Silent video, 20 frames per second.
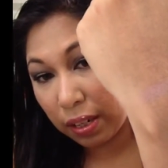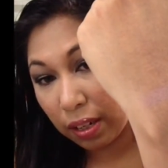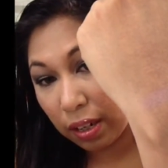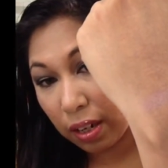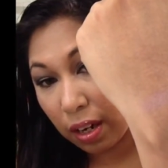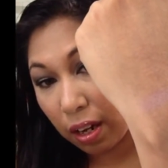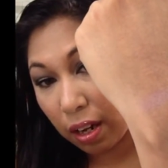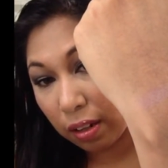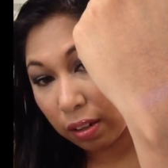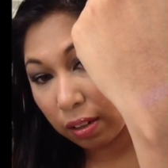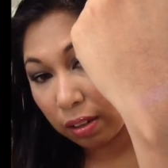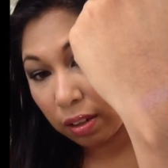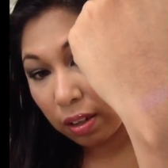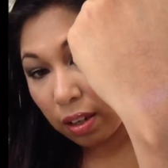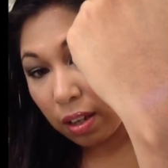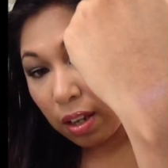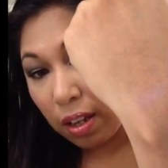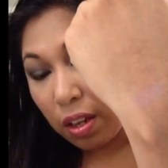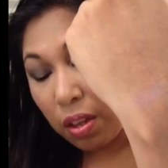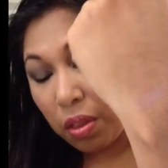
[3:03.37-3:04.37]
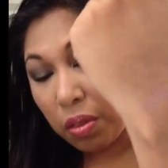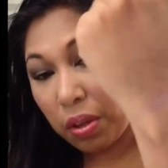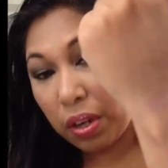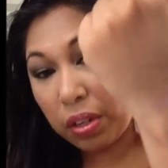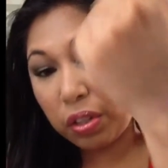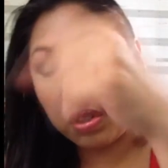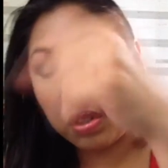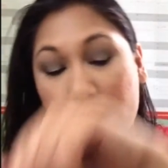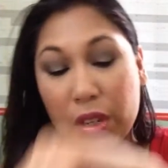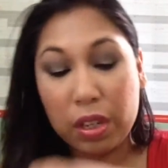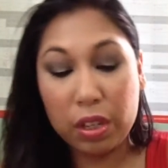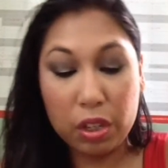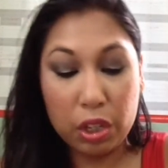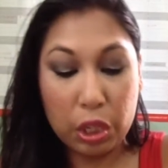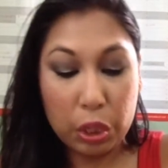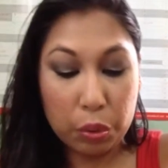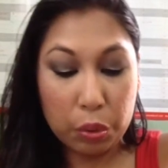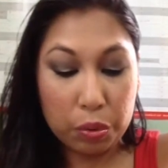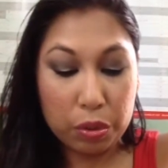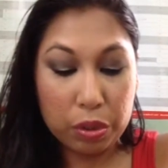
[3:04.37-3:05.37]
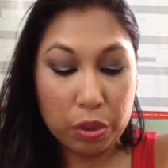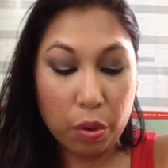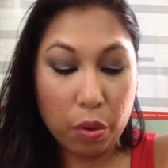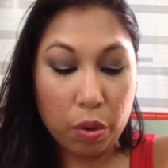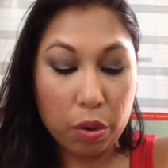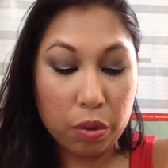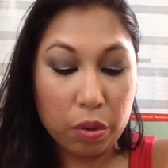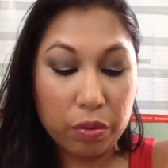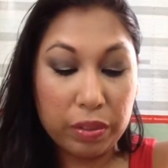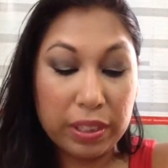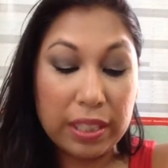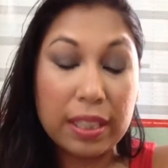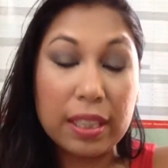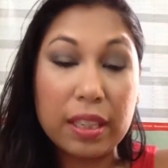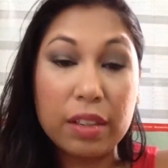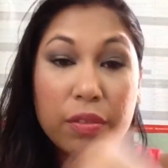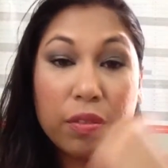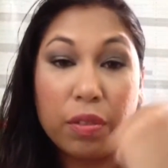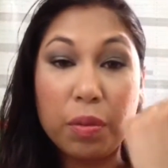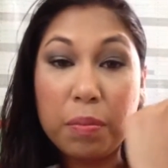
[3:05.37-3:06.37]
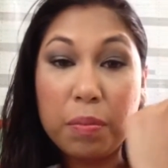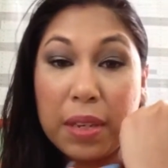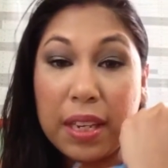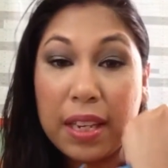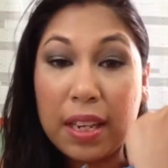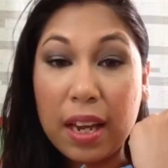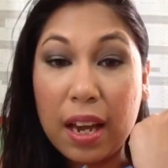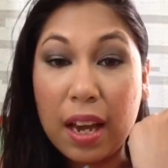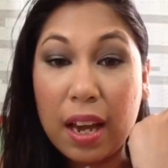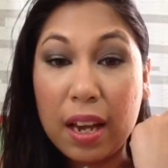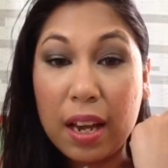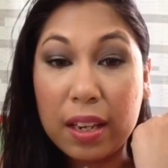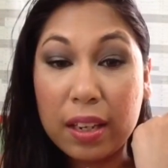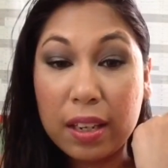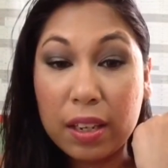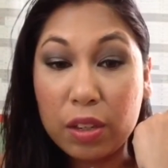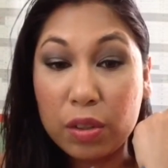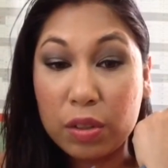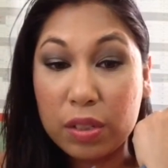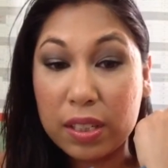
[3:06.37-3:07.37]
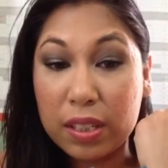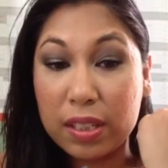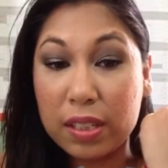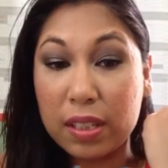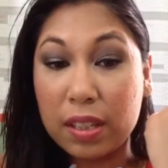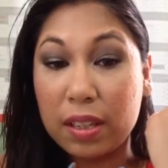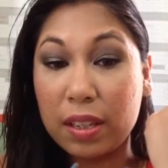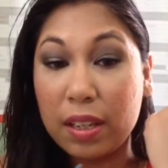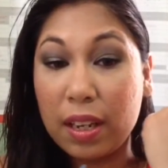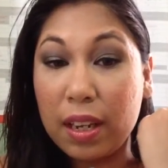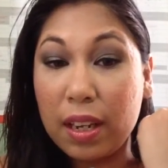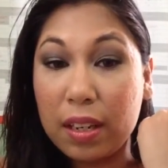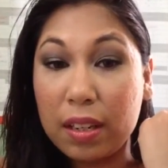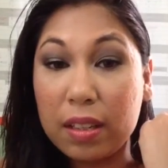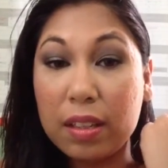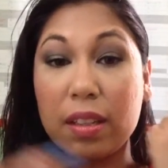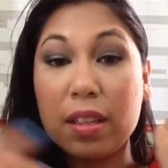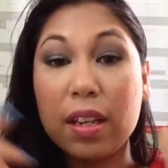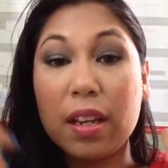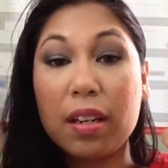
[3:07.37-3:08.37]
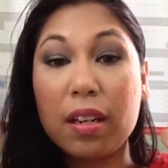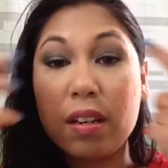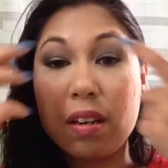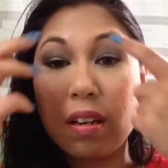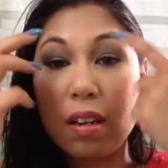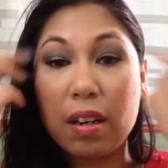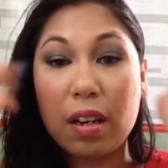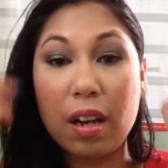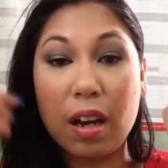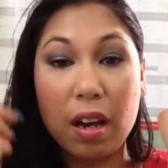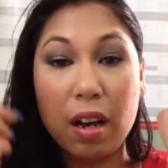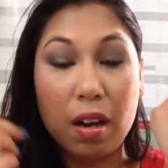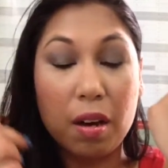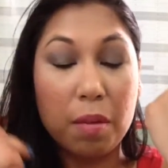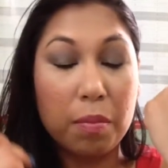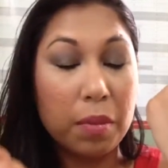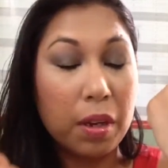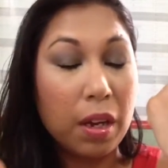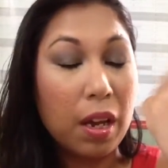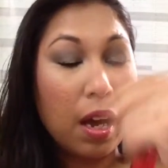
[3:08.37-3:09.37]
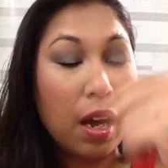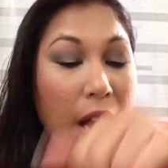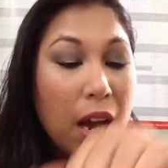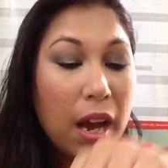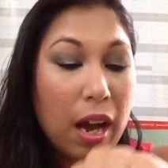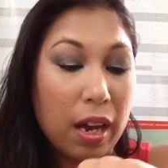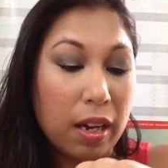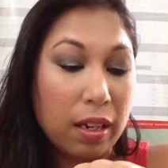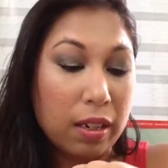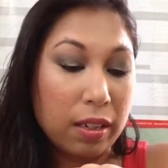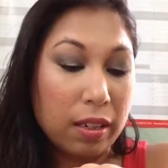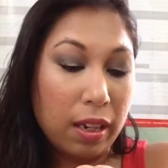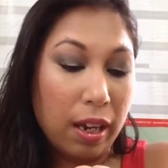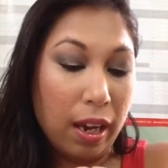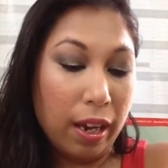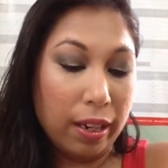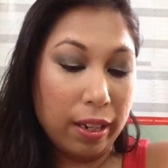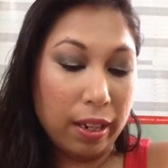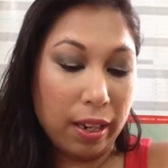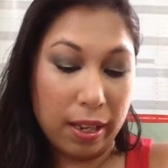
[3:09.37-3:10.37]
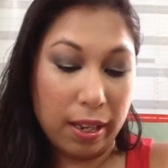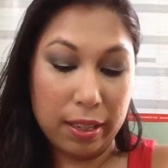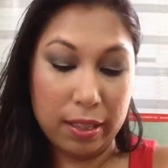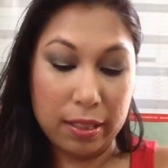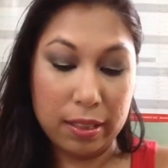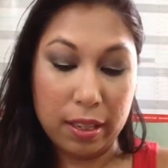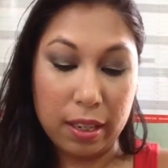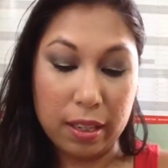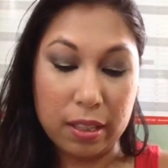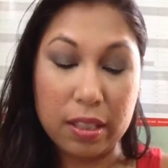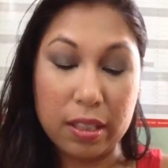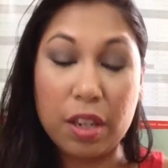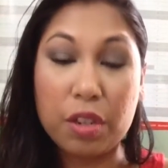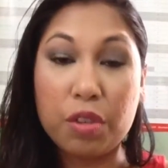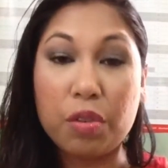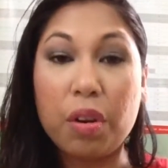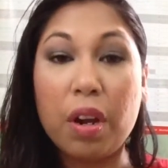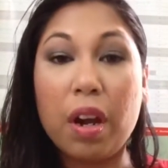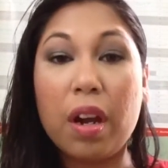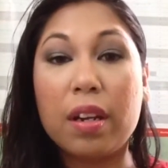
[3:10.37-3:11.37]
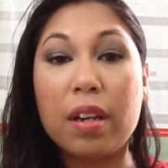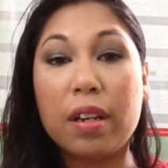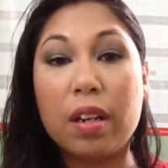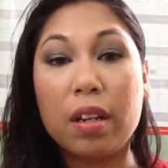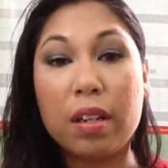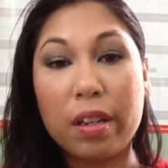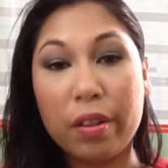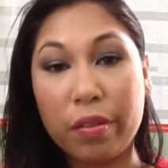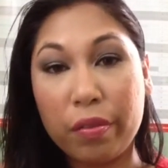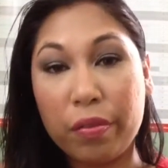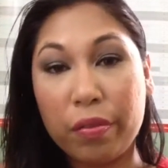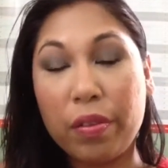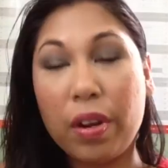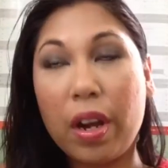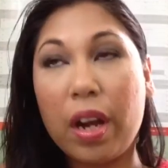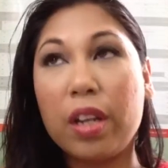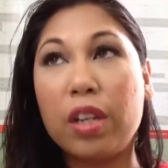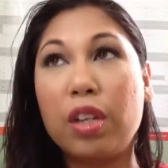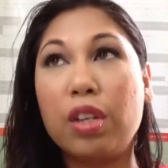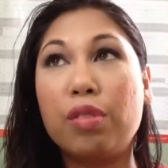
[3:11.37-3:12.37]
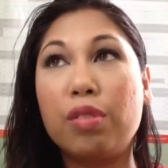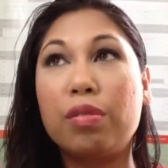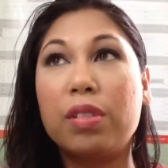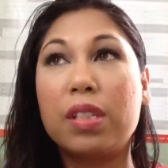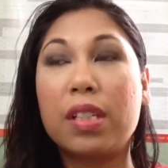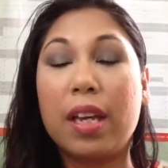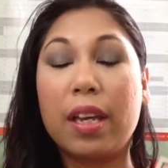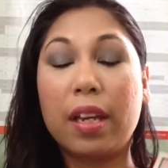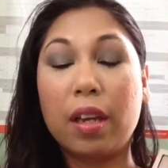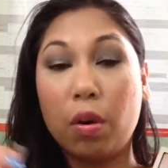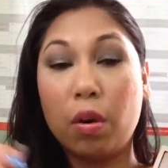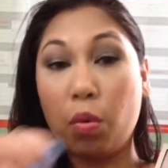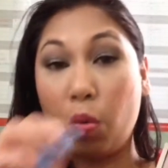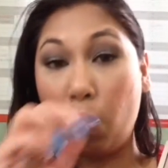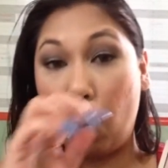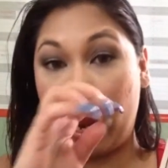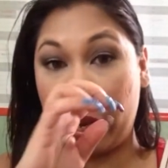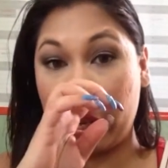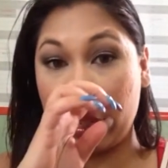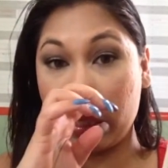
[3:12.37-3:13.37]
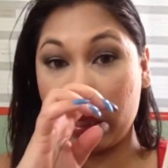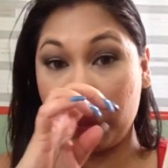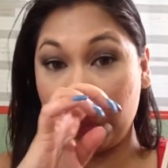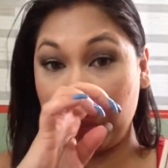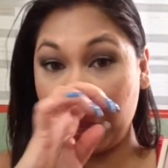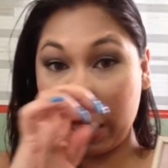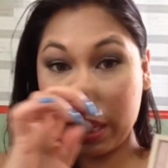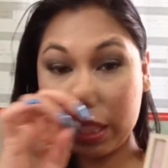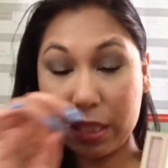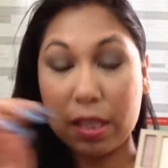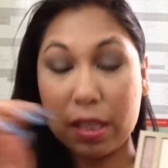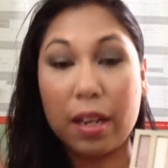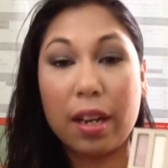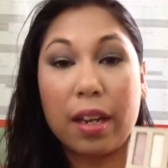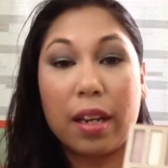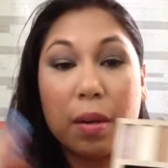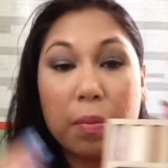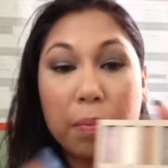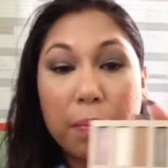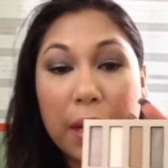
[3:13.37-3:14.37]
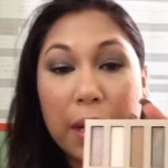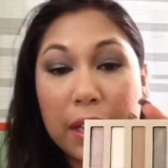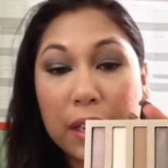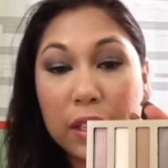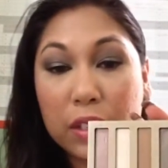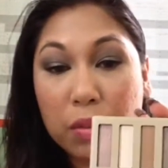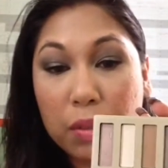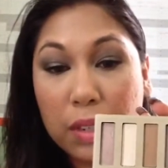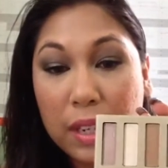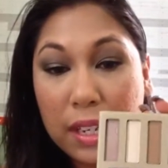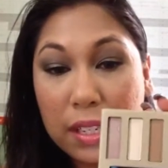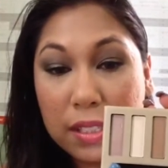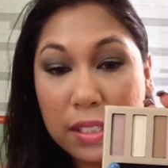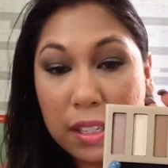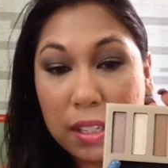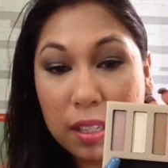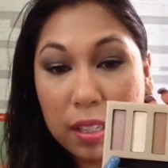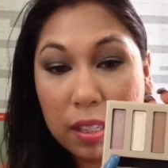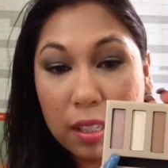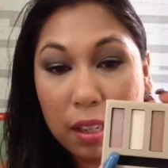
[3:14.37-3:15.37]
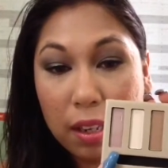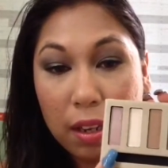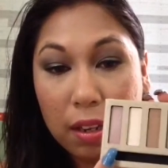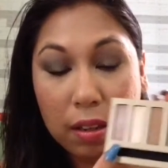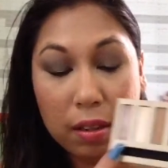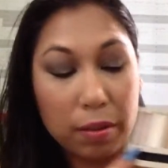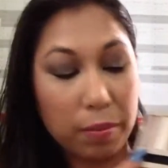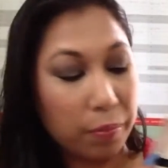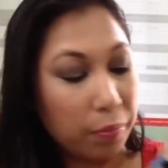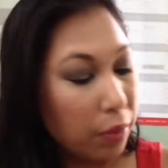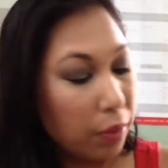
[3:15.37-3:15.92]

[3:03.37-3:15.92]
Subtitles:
a color that you can use all over the lid. For me, I can use this in inner theater, highlight, etc. And if I use like a white base, then I can pack it on as a lid color.